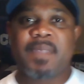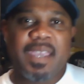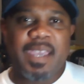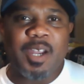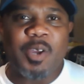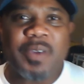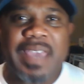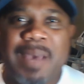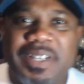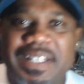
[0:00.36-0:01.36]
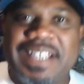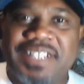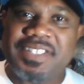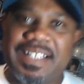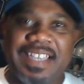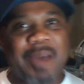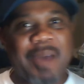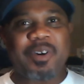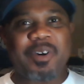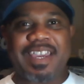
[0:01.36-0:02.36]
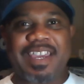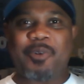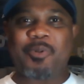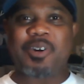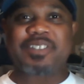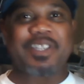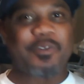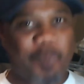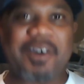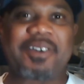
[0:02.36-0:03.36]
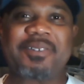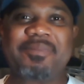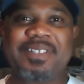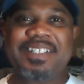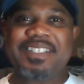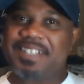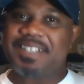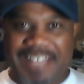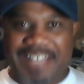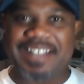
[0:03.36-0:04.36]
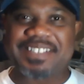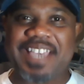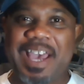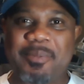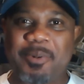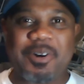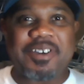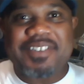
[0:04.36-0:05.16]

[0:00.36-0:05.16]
Hello, Cowboy Nation and Cowboy Headquarters, and welcome to the Dallas Cowboys